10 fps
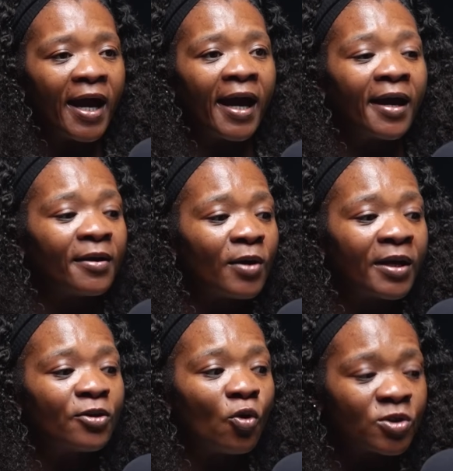
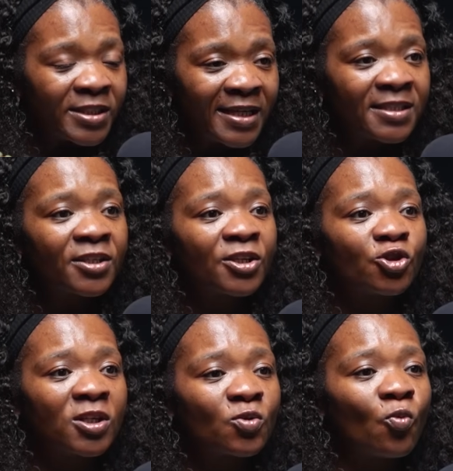And those cleansing
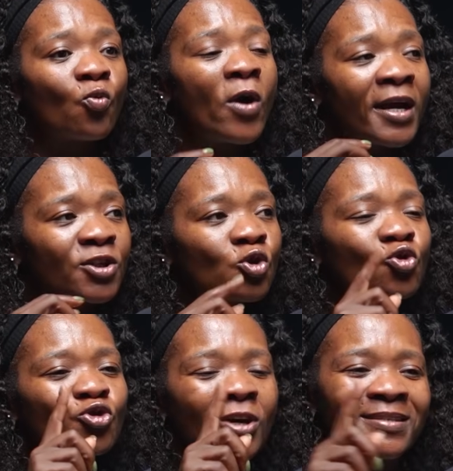rituals were to
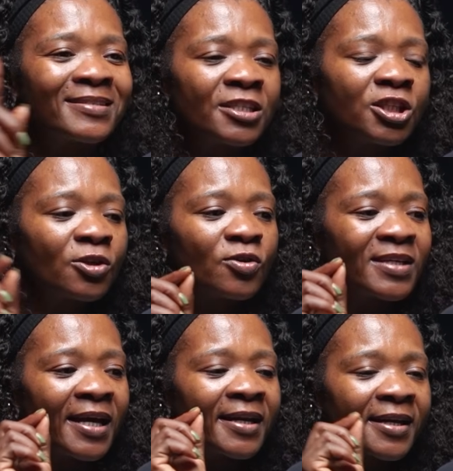transition, because
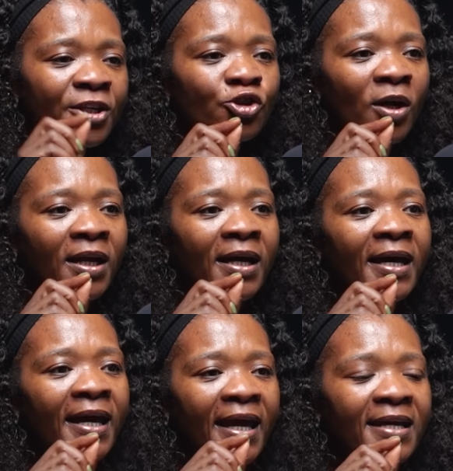a ritual
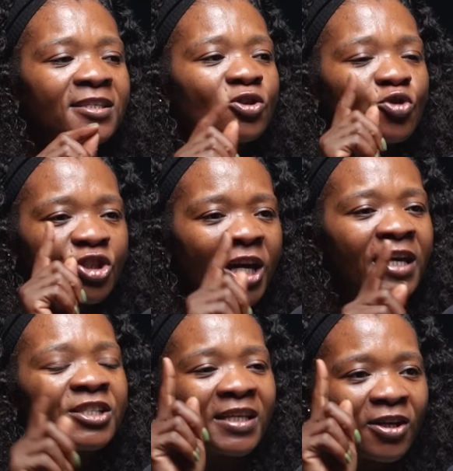is to
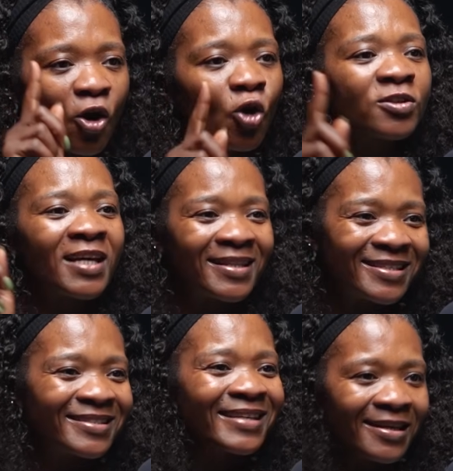change and alter the
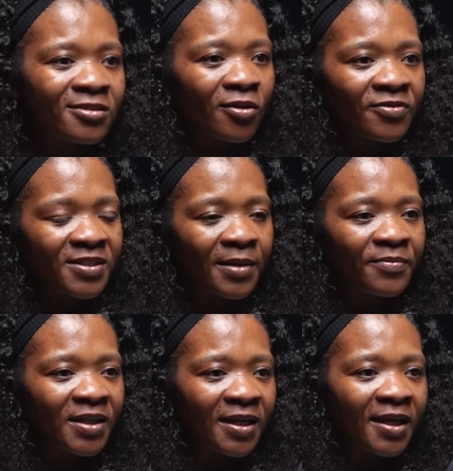state of
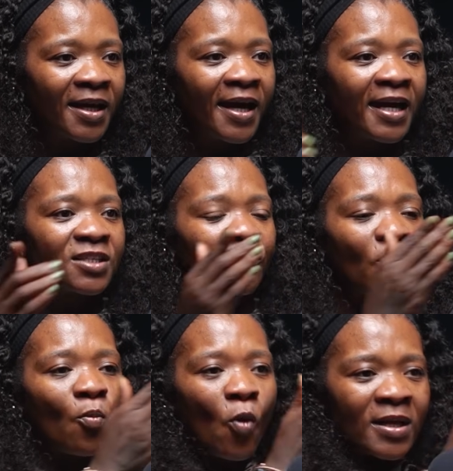something. It's
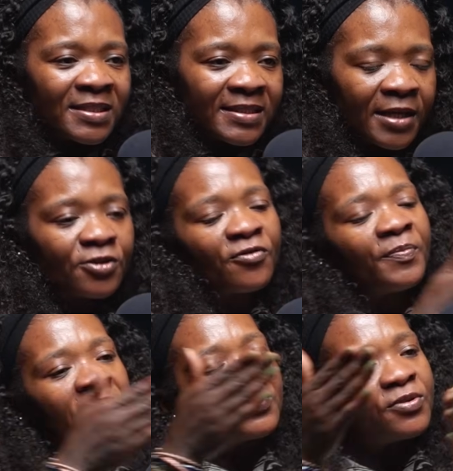from one state of
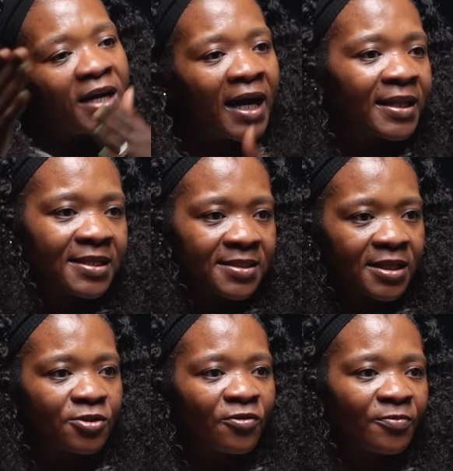being to the other
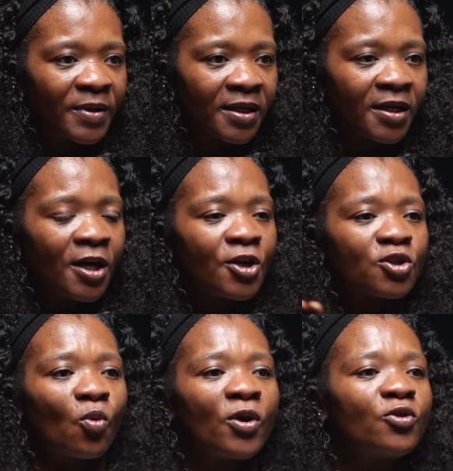state of being.
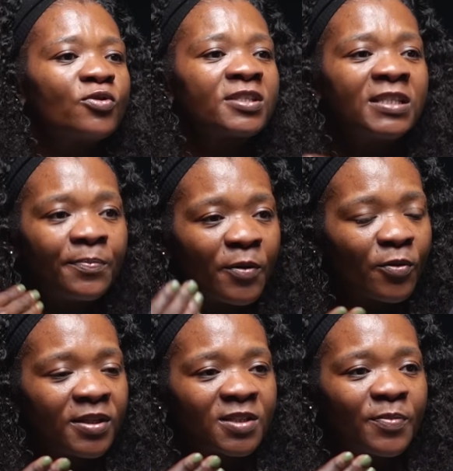So when you're sleeping
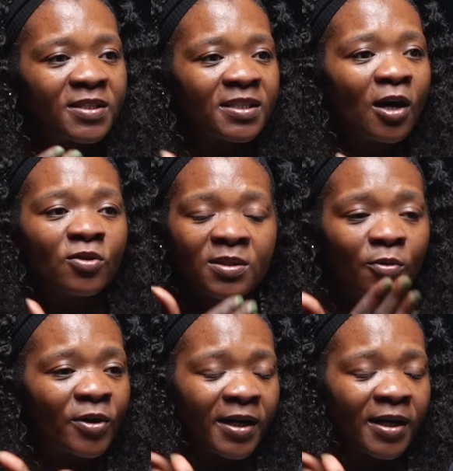with this person, or let's say